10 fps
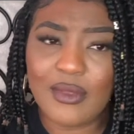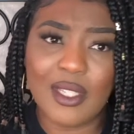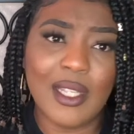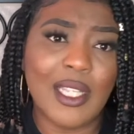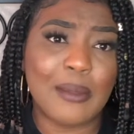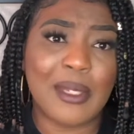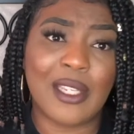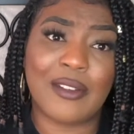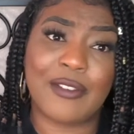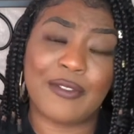it could be
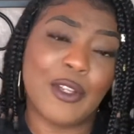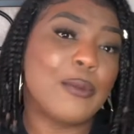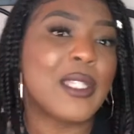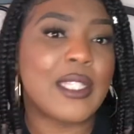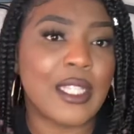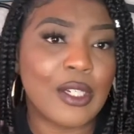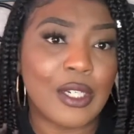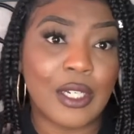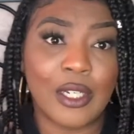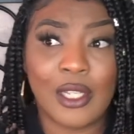a fulfillment
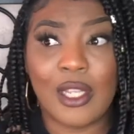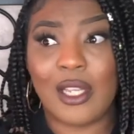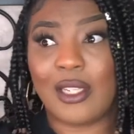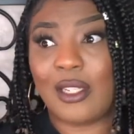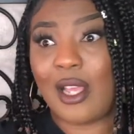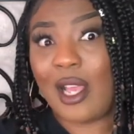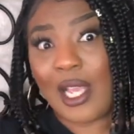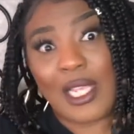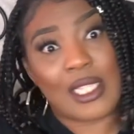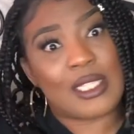center, an
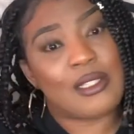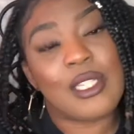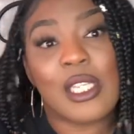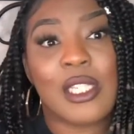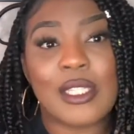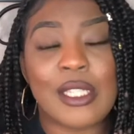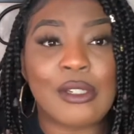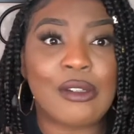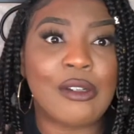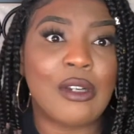IXD
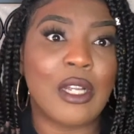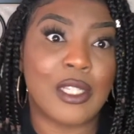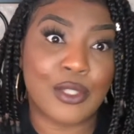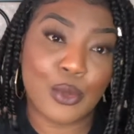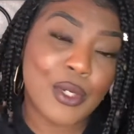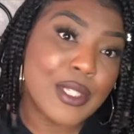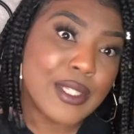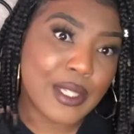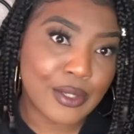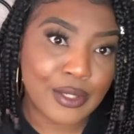center, a sort
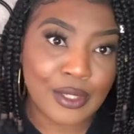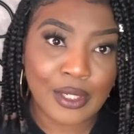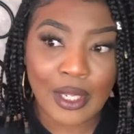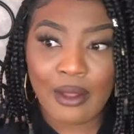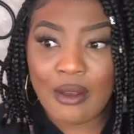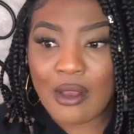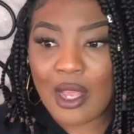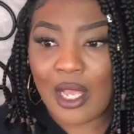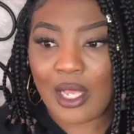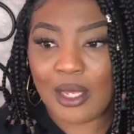center.
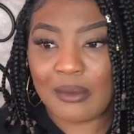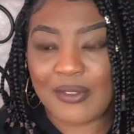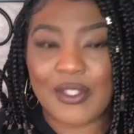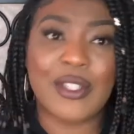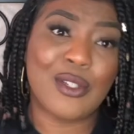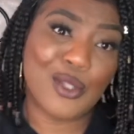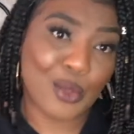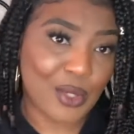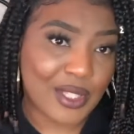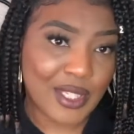Um, if it's in a
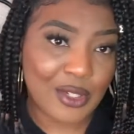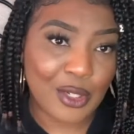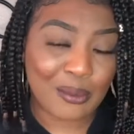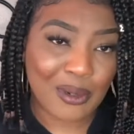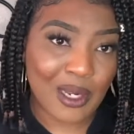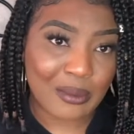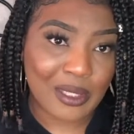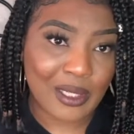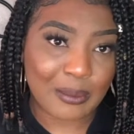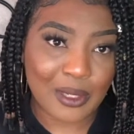sort center, you're
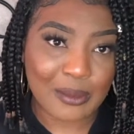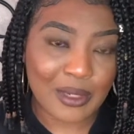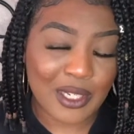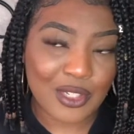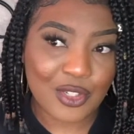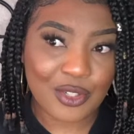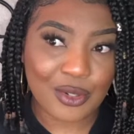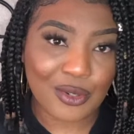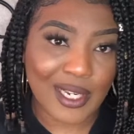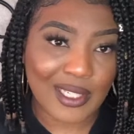probably pretty much
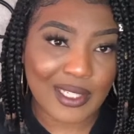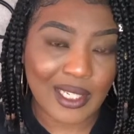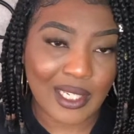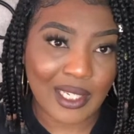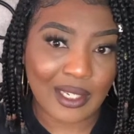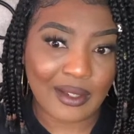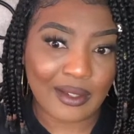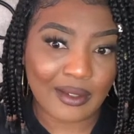correcting